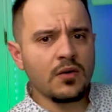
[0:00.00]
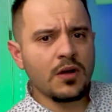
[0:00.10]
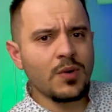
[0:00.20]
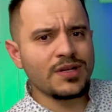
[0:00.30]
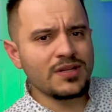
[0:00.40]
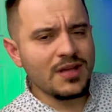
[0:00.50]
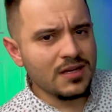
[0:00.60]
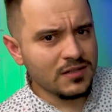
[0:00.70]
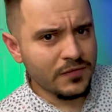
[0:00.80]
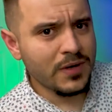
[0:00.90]
a question that
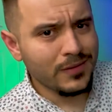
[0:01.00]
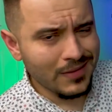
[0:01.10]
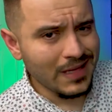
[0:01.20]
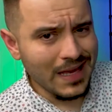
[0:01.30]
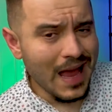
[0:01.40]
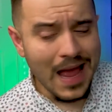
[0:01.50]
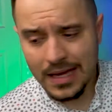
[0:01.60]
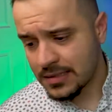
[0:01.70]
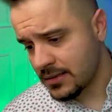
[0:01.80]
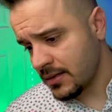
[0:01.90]
is frequently
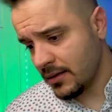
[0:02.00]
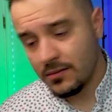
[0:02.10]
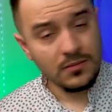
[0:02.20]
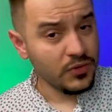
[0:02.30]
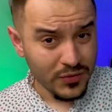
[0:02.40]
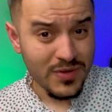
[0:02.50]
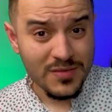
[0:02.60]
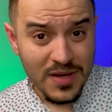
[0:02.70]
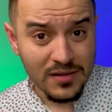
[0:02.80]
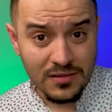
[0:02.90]
asked, which one's
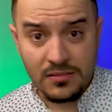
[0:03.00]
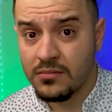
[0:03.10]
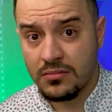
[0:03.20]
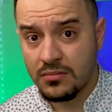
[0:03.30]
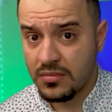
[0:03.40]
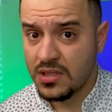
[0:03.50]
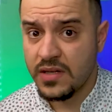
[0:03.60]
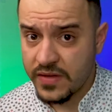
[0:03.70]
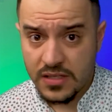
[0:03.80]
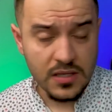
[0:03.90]
better,
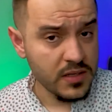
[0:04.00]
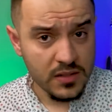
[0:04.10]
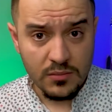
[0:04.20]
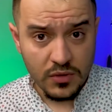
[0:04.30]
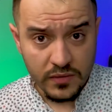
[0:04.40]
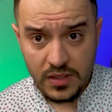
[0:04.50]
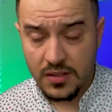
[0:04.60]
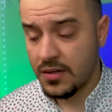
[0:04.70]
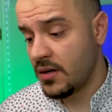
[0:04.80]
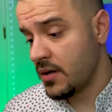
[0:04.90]
TV series or
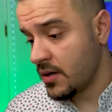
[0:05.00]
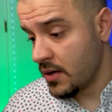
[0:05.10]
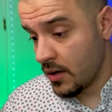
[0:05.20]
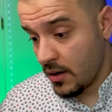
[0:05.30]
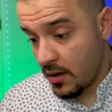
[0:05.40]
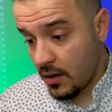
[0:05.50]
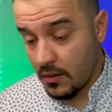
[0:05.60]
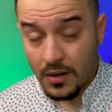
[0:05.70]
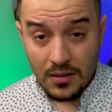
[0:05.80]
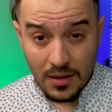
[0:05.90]
movies?
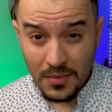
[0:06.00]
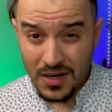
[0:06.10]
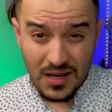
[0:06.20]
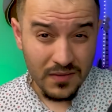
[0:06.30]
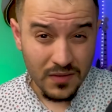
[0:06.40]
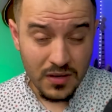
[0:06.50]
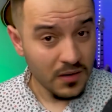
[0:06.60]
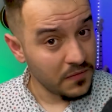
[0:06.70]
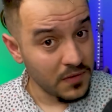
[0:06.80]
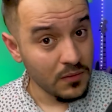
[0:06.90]
Well, I'm gonna give you here
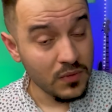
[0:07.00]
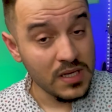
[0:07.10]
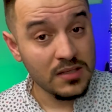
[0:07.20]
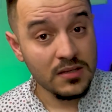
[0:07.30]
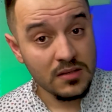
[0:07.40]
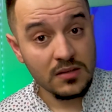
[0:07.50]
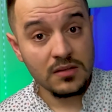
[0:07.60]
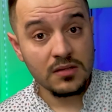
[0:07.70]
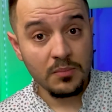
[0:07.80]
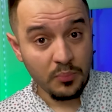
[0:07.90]
a few
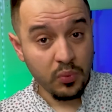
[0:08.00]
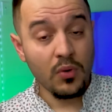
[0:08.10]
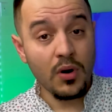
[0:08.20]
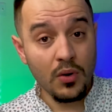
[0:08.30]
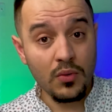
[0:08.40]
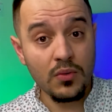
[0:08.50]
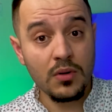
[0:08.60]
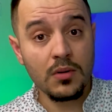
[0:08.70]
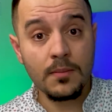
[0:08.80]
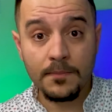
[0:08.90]
reasons pro
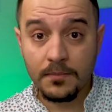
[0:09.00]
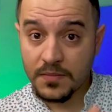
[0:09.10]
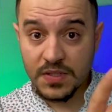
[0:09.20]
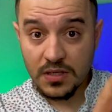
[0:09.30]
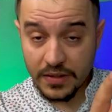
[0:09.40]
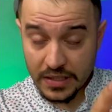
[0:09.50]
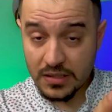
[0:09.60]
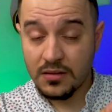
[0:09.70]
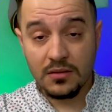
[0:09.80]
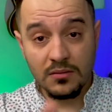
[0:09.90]

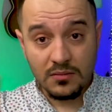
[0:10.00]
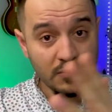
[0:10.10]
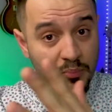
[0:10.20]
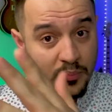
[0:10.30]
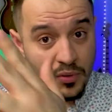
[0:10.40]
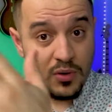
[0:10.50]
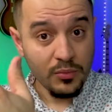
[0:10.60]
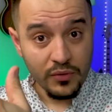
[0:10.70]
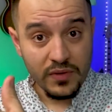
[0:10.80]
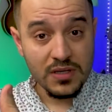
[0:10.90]
series and pro
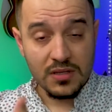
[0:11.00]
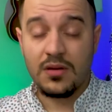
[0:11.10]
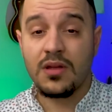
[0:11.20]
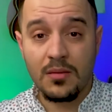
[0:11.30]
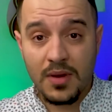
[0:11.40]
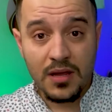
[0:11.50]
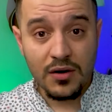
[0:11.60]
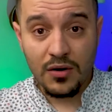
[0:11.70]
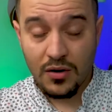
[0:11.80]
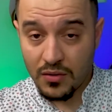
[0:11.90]
movies, and you can make
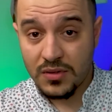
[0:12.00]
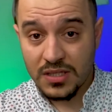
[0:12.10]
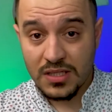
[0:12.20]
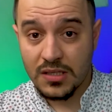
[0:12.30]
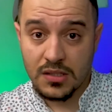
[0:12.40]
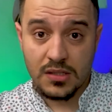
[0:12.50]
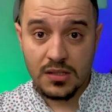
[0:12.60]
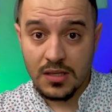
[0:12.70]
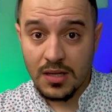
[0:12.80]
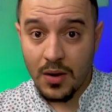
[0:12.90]
your own decision,
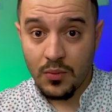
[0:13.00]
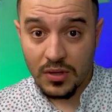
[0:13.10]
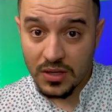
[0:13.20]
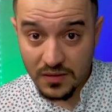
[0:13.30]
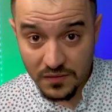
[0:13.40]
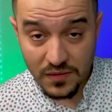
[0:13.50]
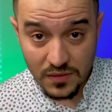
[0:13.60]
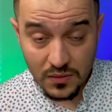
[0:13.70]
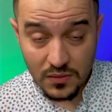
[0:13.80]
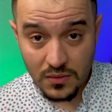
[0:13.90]
and I will give
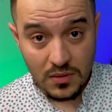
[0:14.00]
you